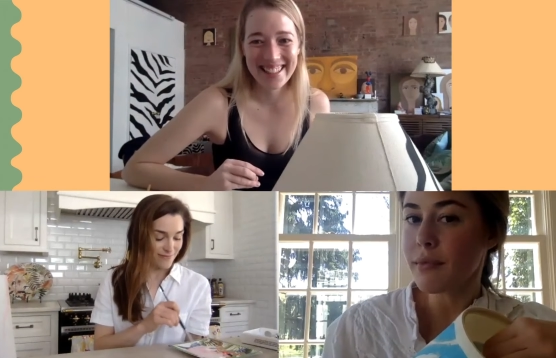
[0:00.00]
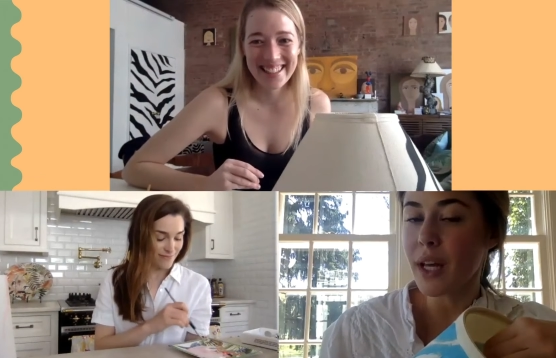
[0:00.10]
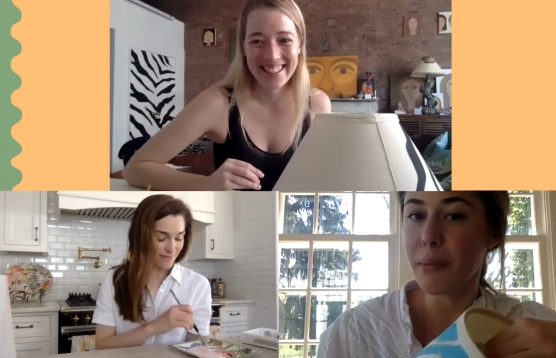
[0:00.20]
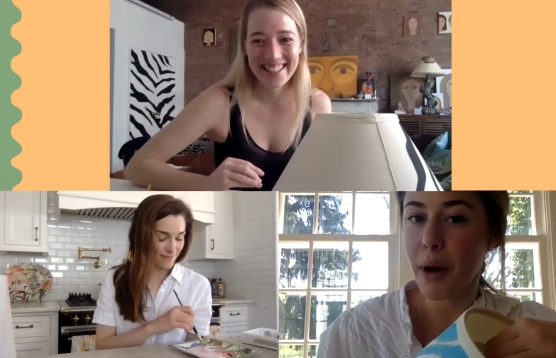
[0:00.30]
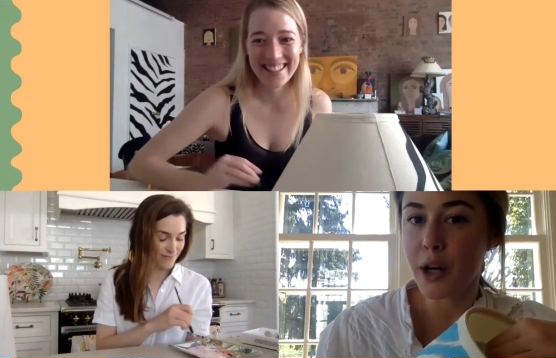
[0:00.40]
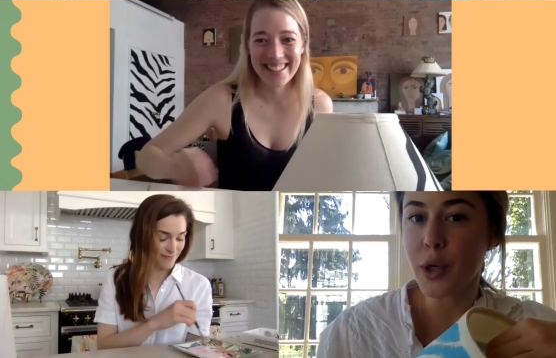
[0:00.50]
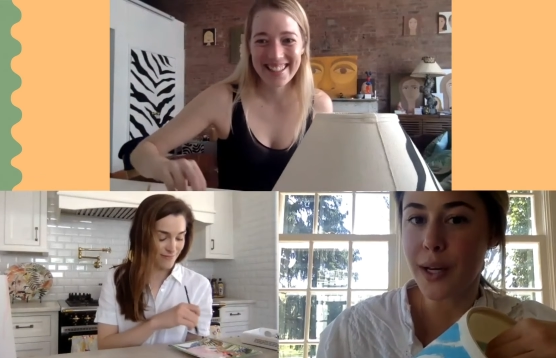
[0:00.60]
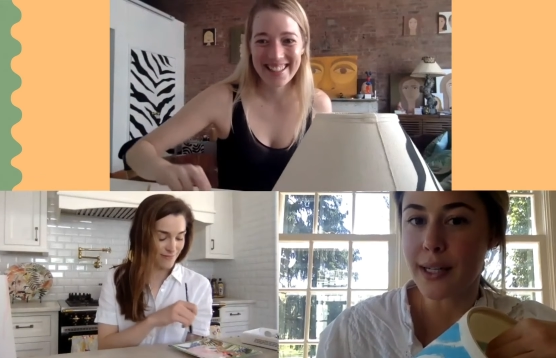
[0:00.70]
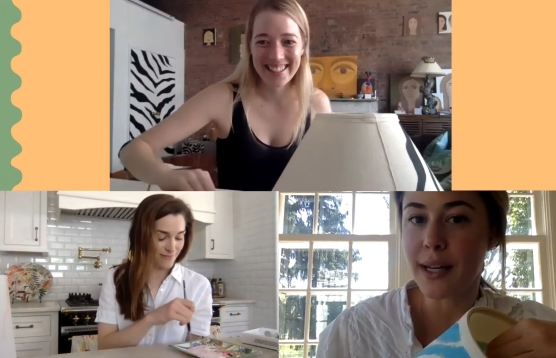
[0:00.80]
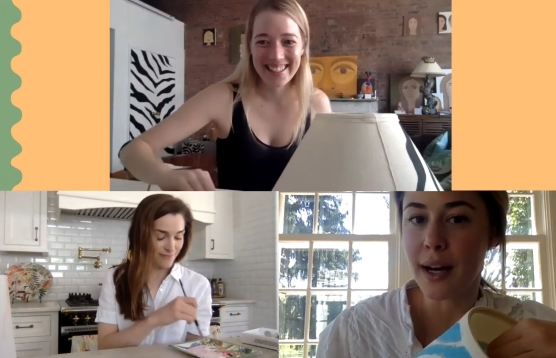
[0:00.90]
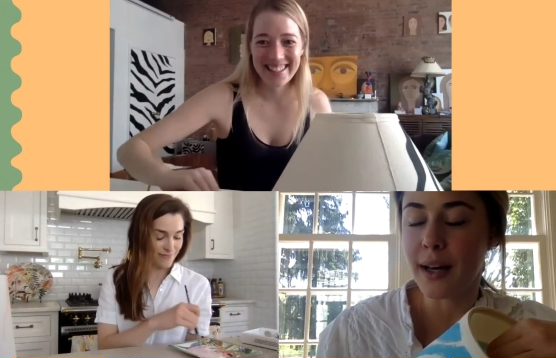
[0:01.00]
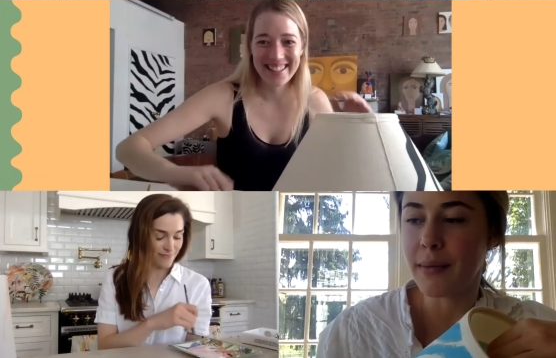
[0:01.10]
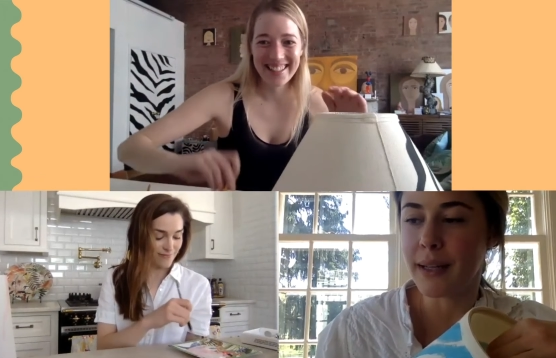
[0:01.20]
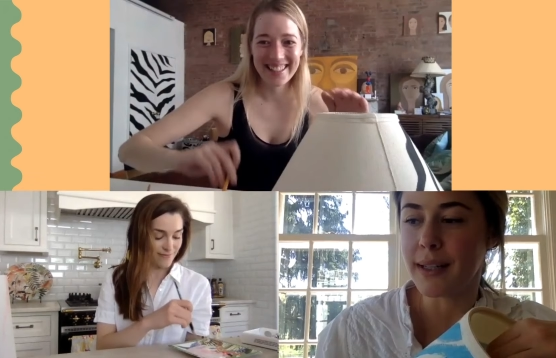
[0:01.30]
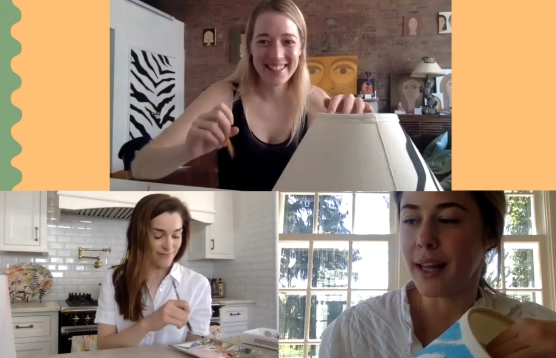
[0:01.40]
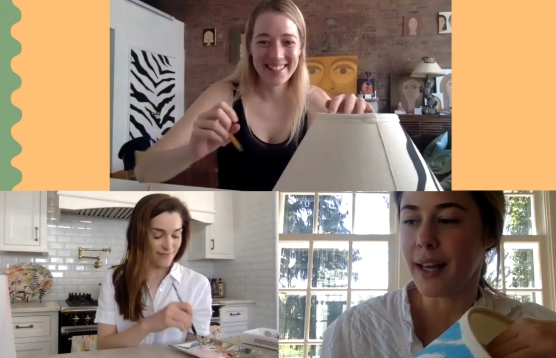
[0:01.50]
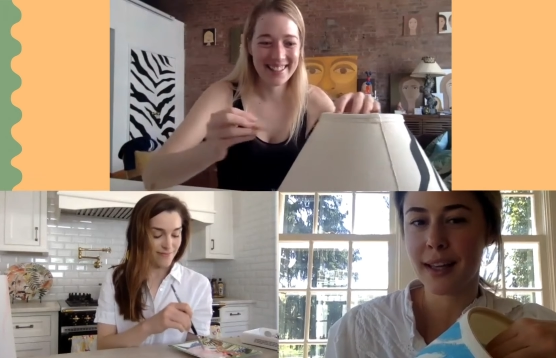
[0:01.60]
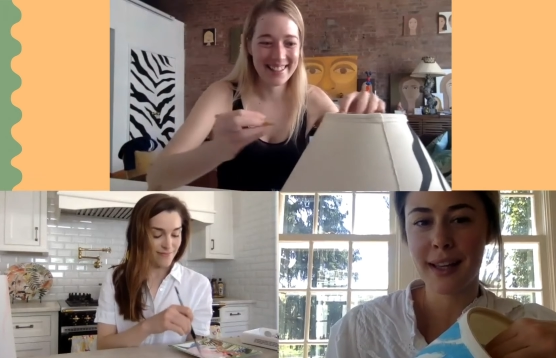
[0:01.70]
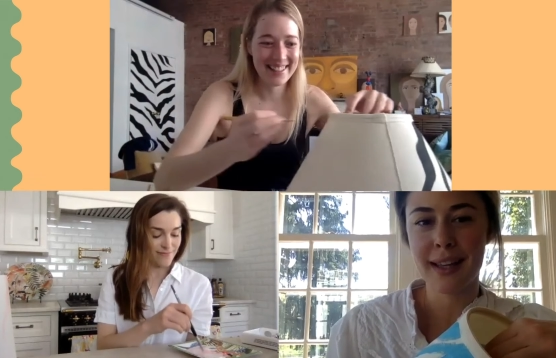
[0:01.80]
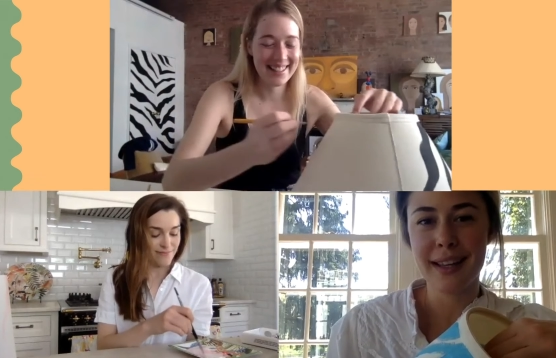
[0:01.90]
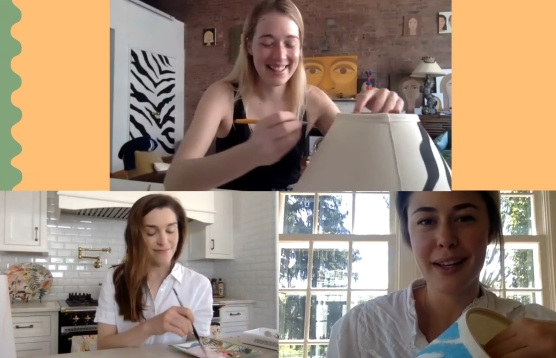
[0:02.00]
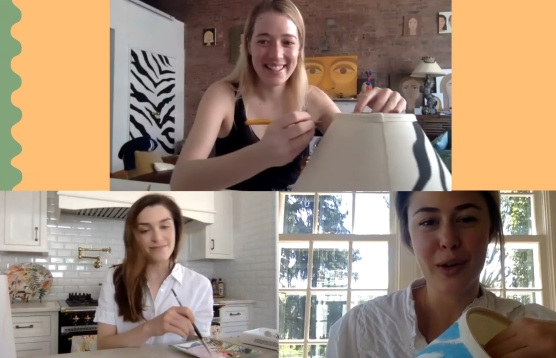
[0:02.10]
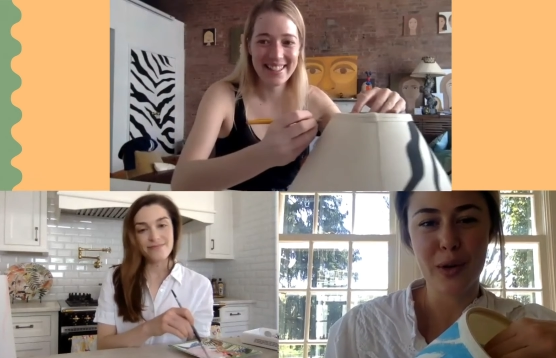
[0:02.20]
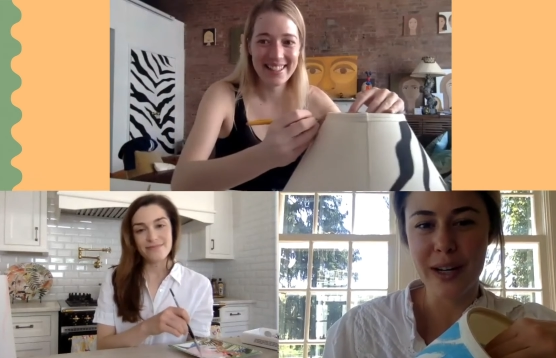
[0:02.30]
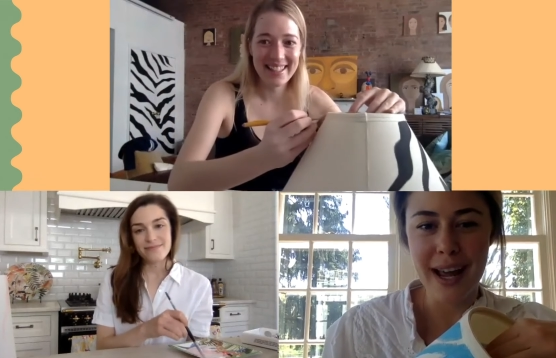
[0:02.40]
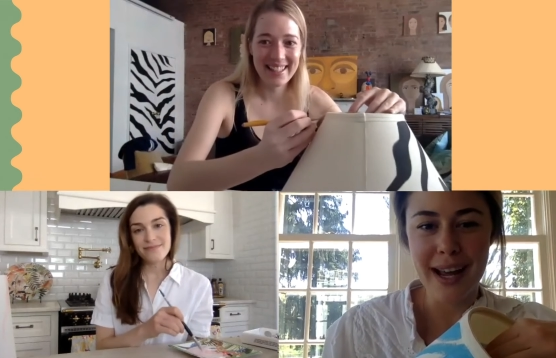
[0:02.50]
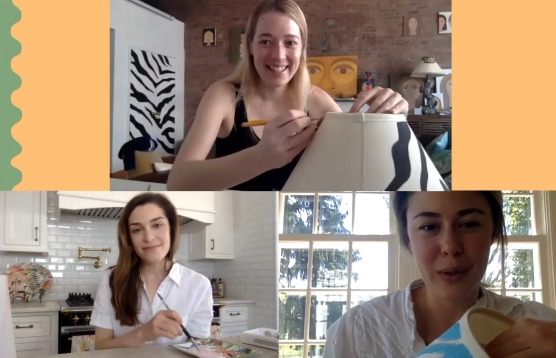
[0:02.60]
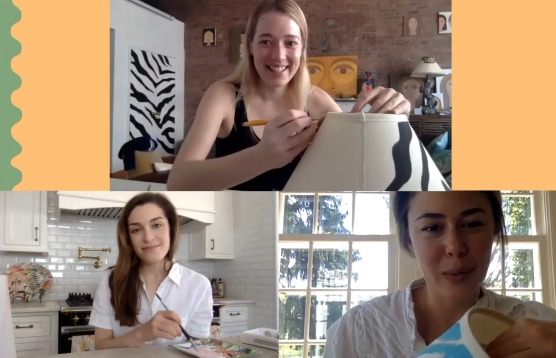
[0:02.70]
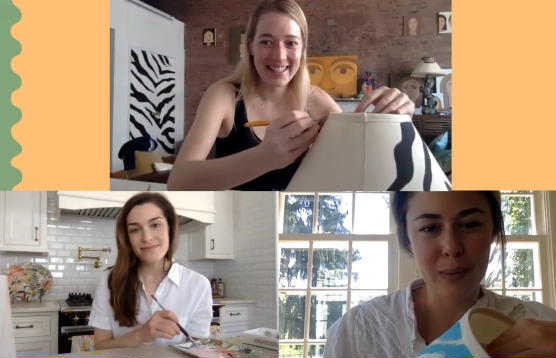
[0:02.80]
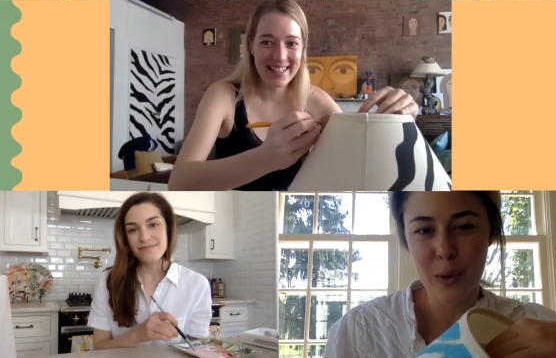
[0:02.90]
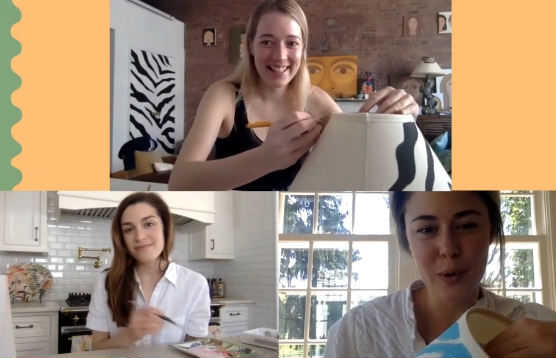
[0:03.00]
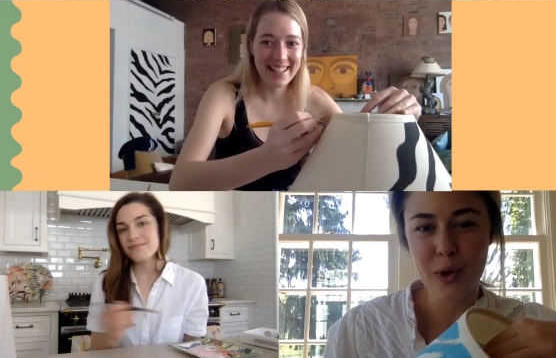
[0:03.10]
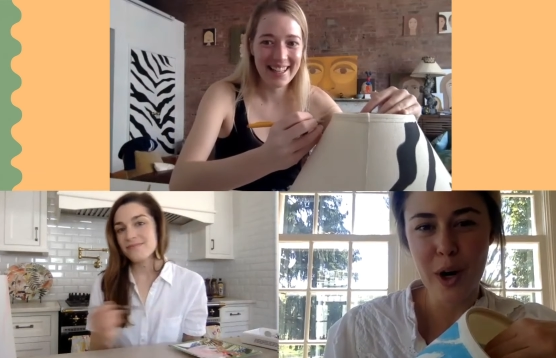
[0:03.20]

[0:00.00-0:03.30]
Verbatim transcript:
Speaker 1: like punctuate time and like create some sort of